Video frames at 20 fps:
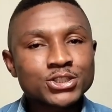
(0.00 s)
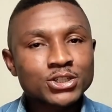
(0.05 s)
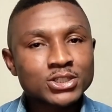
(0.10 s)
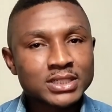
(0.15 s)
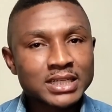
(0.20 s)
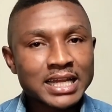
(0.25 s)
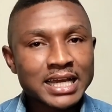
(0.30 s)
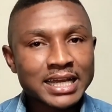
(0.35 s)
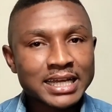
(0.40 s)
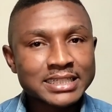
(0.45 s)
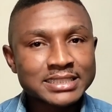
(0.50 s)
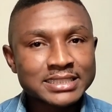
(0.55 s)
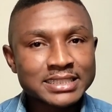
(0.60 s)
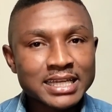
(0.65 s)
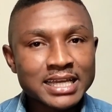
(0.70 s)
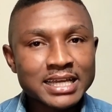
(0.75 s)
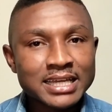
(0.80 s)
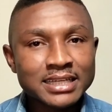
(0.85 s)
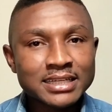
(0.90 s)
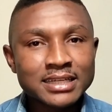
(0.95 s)
like I
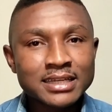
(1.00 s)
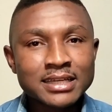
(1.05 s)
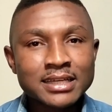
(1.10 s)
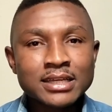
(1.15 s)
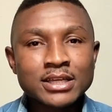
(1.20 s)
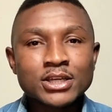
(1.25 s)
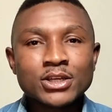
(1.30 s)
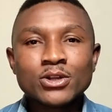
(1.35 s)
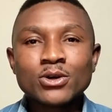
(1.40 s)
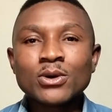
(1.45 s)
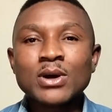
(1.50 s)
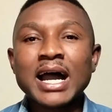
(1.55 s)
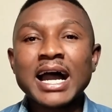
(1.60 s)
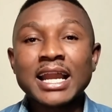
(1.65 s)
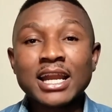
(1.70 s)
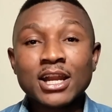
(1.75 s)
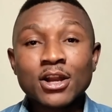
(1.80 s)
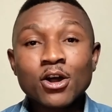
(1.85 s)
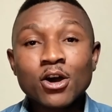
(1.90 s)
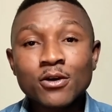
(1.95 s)
said, you know, I
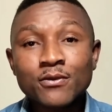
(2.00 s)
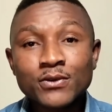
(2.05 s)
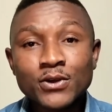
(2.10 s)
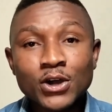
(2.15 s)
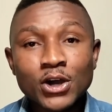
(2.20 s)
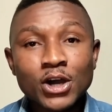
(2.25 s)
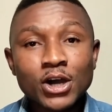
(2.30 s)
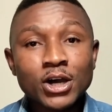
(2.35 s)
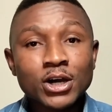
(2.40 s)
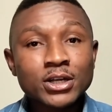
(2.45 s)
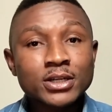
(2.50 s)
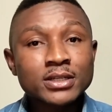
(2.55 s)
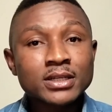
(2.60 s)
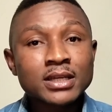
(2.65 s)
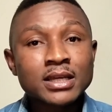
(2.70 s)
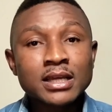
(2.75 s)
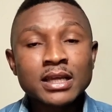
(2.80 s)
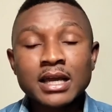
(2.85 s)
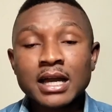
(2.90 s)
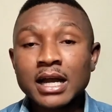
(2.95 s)
love God
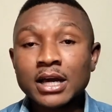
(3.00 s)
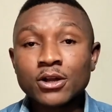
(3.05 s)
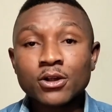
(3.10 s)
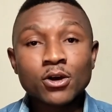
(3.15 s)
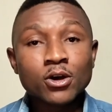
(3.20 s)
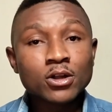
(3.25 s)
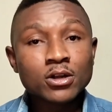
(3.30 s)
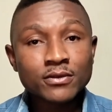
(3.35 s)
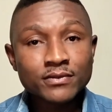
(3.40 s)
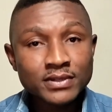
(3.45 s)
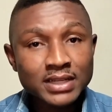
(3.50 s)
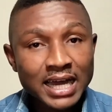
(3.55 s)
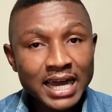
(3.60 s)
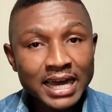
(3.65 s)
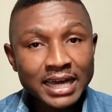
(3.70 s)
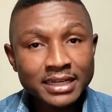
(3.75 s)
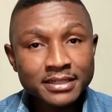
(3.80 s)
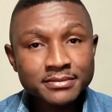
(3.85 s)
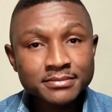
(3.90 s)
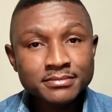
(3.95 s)
and all of
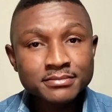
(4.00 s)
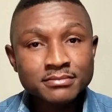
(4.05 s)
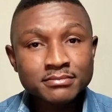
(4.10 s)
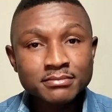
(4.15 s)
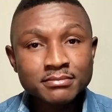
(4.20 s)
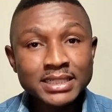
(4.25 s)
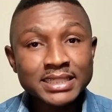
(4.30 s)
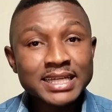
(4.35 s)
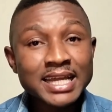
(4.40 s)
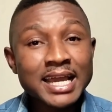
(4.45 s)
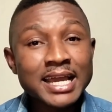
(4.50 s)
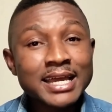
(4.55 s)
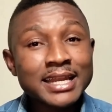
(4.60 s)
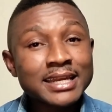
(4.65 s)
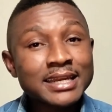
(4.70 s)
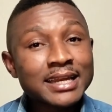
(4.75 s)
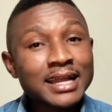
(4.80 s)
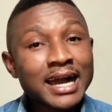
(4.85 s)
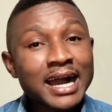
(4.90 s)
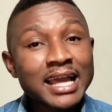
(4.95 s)
that. But
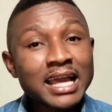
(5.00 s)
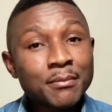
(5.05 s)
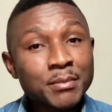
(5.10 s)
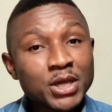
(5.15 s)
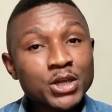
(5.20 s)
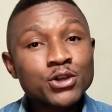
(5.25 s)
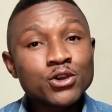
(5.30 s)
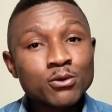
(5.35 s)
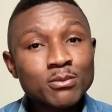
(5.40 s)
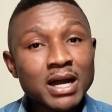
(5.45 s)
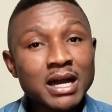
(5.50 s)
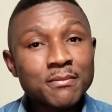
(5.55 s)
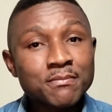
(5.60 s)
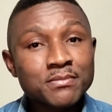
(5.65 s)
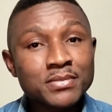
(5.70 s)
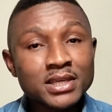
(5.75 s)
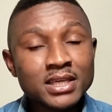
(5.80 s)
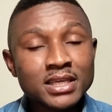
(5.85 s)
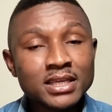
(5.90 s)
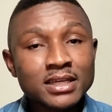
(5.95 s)
then I am a human
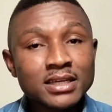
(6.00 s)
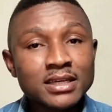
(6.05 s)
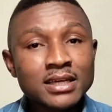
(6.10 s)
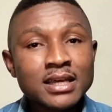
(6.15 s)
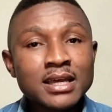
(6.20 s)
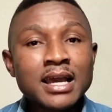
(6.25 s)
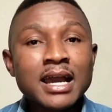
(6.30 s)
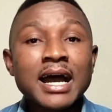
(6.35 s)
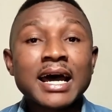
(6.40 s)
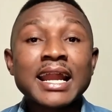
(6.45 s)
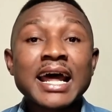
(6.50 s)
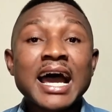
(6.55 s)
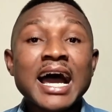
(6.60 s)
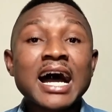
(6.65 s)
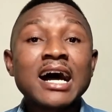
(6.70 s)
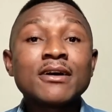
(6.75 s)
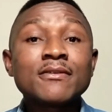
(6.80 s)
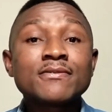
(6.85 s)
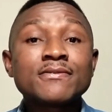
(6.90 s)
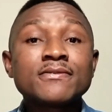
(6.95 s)
being and I
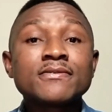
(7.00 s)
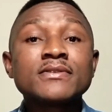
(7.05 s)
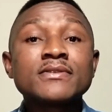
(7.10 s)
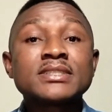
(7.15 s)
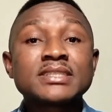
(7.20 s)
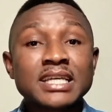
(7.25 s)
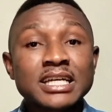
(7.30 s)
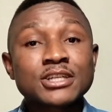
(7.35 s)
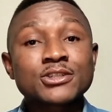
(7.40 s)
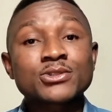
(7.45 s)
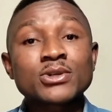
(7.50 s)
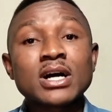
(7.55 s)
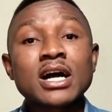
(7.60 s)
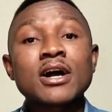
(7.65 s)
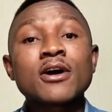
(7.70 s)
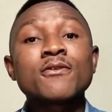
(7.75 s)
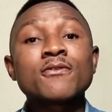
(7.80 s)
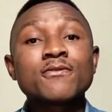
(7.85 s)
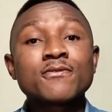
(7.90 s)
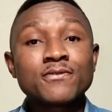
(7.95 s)
have
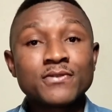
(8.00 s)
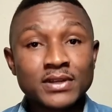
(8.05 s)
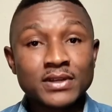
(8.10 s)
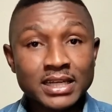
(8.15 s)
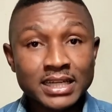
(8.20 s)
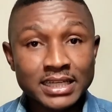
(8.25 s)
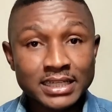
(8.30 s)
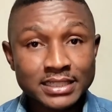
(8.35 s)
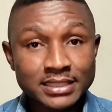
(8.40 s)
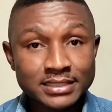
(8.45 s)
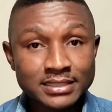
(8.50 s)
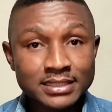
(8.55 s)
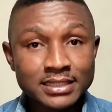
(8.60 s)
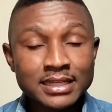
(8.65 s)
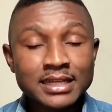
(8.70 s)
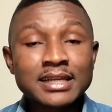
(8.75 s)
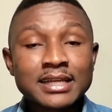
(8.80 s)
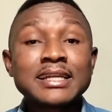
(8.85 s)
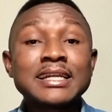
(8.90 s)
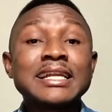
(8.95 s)
sexual feelings
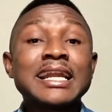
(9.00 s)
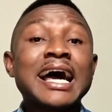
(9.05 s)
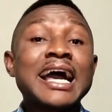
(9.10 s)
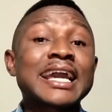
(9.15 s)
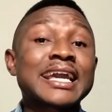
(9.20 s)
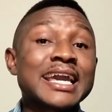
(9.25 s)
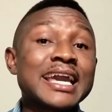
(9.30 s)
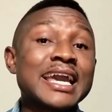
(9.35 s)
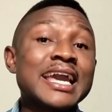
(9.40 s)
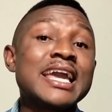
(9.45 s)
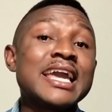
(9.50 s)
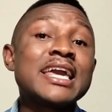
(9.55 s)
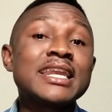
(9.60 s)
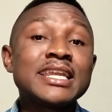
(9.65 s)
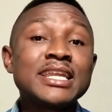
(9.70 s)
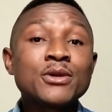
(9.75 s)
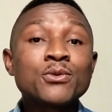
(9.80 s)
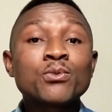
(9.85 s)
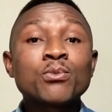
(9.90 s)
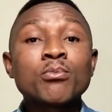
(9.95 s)
like
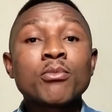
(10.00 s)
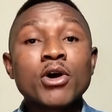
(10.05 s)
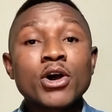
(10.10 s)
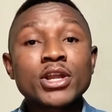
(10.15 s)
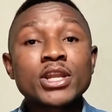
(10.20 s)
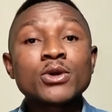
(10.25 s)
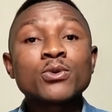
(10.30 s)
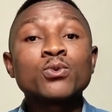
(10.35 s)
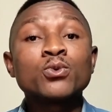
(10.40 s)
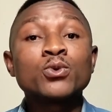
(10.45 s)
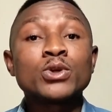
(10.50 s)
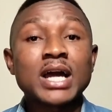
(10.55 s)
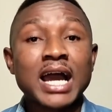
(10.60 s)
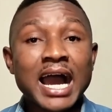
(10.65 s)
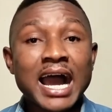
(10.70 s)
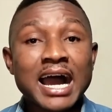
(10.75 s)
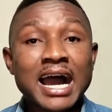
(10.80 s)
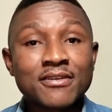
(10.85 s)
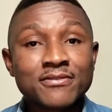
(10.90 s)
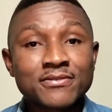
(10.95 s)
anybody would
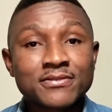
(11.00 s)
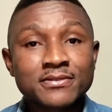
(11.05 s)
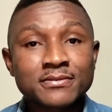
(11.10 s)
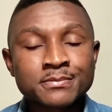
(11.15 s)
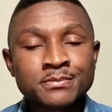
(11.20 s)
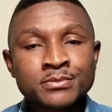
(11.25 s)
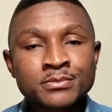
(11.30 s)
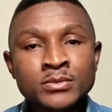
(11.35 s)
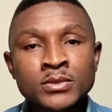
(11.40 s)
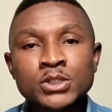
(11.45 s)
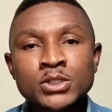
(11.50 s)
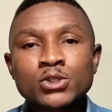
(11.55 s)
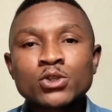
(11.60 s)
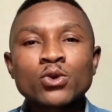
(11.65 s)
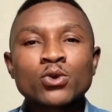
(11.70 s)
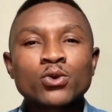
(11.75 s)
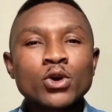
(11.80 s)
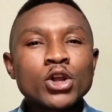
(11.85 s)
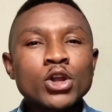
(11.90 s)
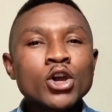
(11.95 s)
have. So
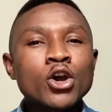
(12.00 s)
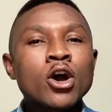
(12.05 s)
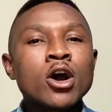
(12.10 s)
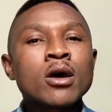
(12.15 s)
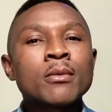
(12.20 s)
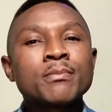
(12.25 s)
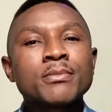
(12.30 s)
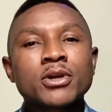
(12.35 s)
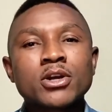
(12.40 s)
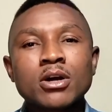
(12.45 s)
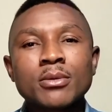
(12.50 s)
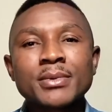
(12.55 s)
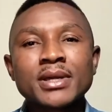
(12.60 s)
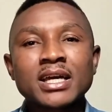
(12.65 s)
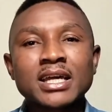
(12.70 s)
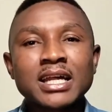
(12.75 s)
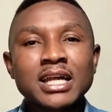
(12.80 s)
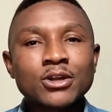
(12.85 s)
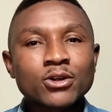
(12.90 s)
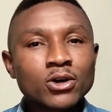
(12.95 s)
growing up, becoming an
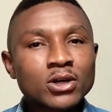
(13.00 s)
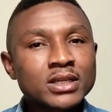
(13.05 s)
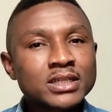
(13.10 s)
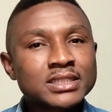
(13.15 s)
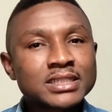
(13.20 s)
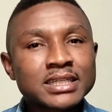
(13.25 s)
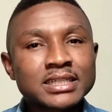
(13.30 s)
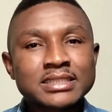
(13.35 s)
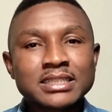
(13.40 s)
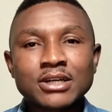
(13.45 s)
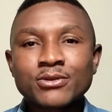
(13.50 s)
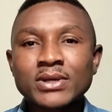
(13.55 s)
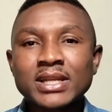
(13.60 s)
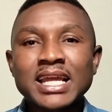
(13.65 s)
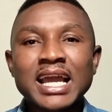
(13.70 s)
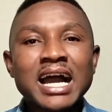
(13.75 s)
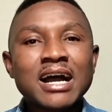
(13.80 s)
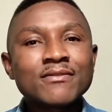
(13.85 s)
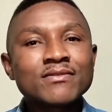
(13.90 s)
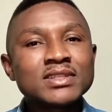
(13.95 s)
adolescent, I already
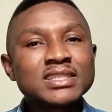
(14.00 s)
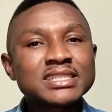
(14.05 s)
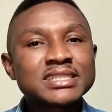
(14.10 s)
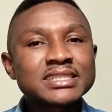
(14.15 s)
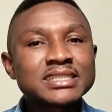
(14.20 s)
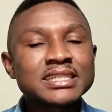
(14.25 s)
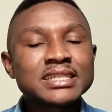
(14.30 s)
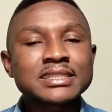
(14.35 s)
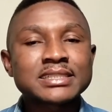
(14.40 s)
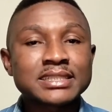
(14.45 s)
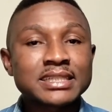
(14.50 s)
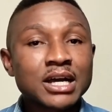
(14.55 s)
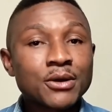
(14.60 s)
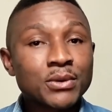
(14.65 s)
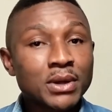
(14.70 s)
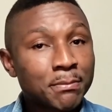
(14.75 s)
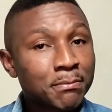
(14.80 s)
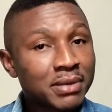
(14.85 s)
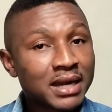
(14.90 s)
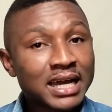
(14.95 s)
have these seeds that
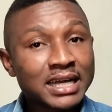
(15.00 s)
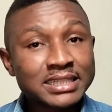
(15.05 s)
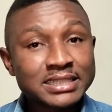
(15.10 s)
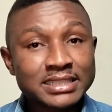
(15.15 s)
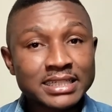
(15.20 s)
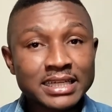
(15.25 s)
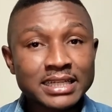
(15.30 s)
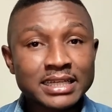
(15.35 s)
were planted